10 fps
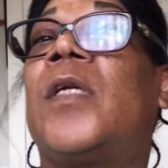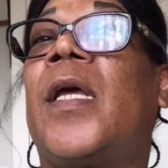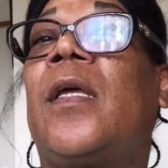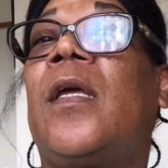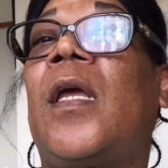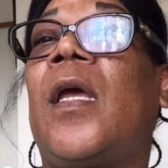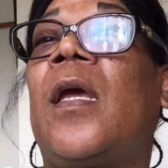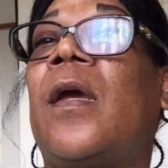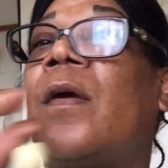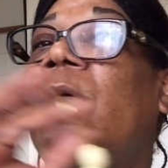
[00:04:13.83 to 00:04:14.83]
Take your
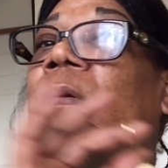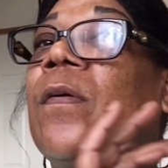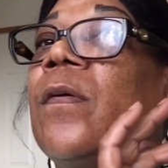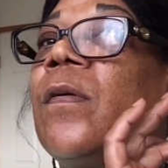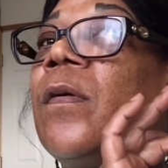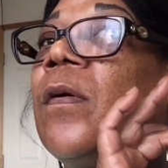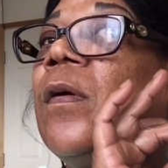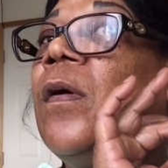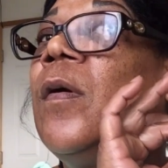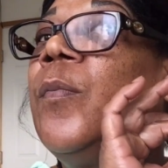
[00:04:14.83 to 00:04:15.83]
hair,
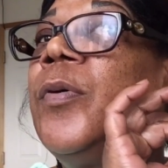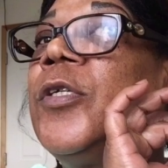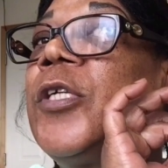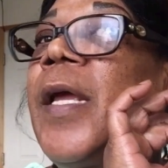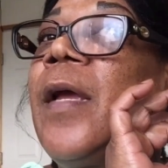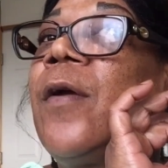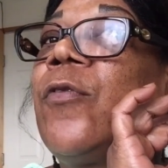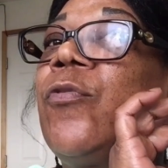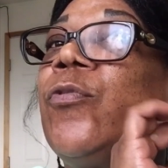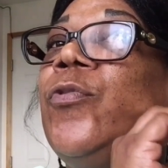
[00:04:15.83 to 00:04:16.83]
put your
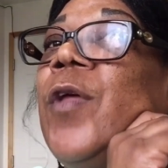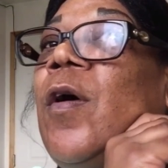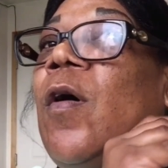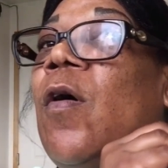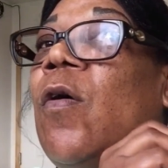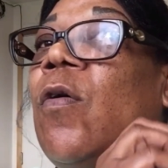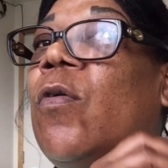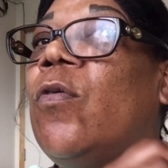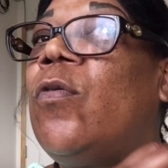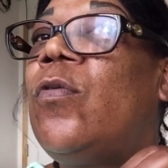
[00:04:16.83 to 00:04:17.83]
hair through the
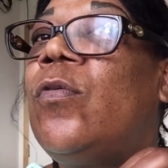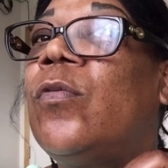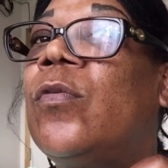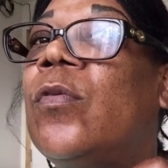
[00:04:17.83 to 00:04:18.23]
hole,